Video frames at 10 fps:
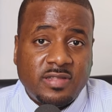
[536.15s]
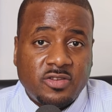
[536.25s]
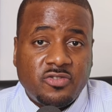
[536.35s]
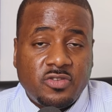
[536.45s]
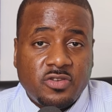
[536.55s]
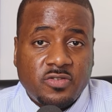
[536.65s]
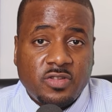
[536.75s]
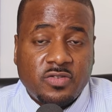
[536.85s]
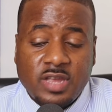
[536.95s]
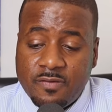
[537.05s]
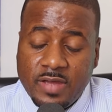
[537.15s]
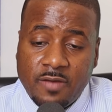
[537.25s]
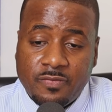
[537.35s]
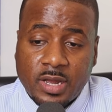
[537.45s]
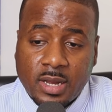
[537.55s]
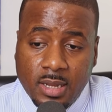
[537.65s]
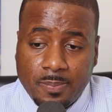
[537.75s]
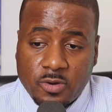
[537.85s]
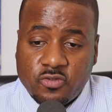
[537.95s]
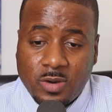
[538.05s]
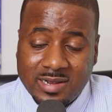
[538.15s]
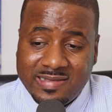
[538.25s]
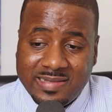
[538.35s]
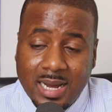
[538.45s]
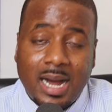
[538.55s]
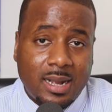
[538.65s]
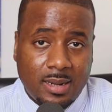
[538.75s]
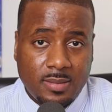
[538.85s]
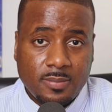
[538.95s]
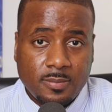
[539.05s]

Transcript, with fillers: If the Clippers were a stock